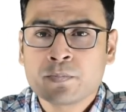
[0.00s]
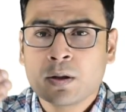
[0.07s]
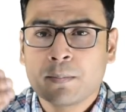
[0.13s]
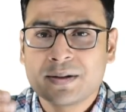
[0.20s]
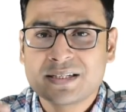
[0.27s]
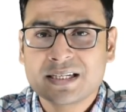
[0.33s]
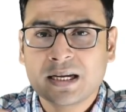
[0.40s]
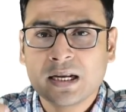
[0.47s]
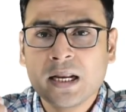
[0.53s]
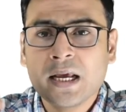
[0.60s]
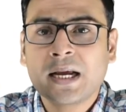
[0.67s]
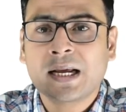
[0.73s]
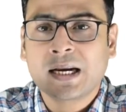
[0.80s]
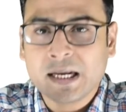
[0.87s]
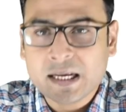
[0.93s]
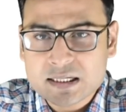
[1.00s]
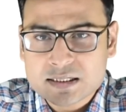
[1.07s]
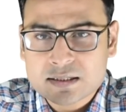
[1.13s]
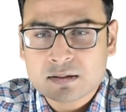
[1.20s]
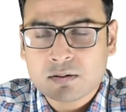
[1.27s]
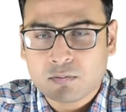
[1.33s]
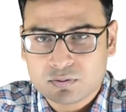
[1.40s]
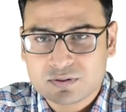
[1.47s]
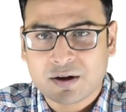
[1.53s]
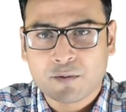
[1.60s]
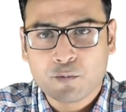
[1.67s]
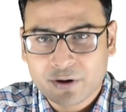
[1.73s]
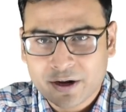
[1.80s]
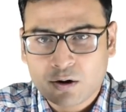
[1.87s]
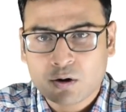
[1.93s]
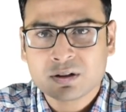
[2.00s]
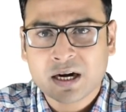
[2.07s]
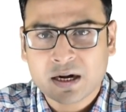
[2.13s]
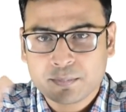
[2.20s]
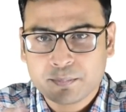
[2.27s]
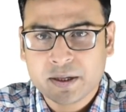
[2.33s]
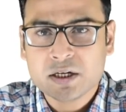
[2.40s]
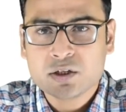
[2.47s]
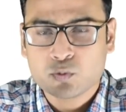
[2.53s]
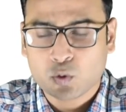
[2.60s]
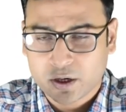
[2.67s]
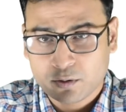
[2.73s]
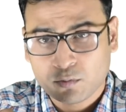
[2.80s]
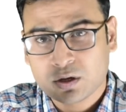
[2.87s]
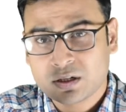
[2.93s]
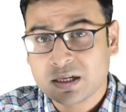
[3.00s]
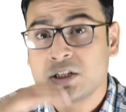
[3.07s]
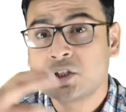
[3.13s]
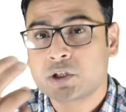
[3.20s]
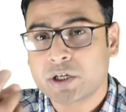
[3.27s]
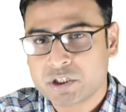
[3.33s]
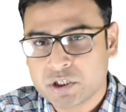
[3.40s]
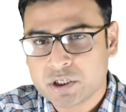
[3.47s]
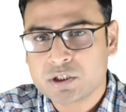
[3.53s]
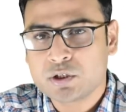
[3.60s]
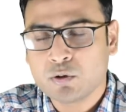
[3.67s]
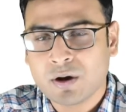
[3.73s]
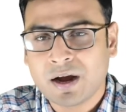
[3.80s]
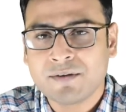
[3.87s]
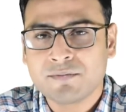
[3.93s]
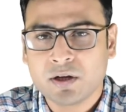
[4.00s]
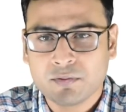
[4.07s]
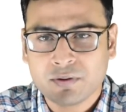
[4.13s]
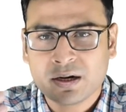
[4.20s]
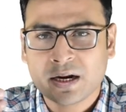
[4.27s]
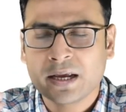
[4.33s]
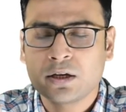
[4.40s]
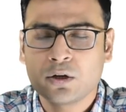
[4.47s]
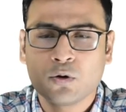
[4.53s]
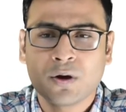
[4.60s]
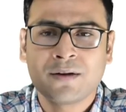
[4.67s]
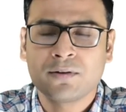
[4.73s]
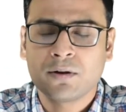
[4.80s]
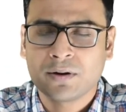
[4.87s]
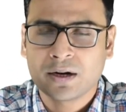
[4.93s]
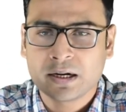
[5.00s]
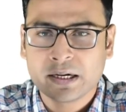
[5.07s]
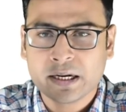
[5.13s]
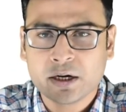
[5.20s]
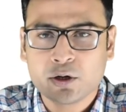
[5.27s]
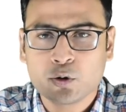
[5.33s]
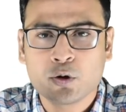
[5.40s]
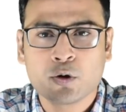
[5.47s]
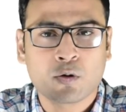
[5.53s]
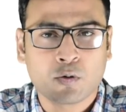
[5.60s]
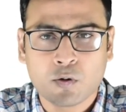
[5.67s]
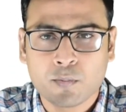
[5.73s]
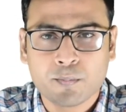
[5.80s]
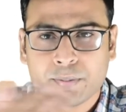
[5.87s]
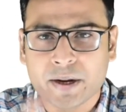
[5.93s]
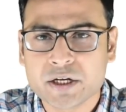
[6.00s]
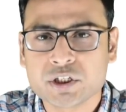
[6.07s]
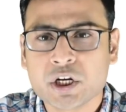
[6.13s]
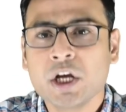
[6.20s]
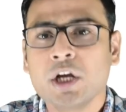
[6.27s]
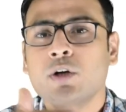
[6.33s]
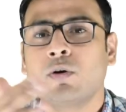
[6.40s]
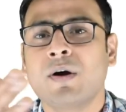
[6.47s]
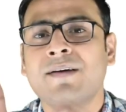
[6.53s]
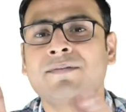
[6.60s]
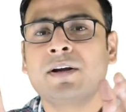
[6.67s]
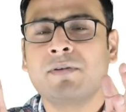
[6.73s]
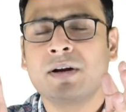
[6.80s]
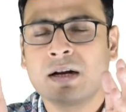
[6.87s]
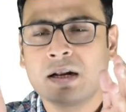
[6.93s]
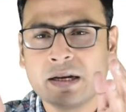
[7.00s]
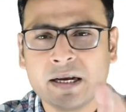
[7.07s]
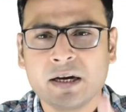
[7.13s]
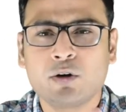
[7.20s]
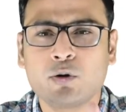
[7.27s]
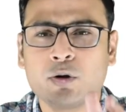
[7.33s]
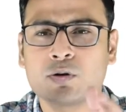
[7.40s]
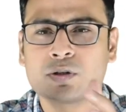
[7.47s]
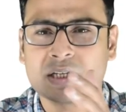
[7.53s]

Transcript: basically clicks somewhere on that page, whatever the instructions you have given, like you have given a link to your home page, you have given a link to your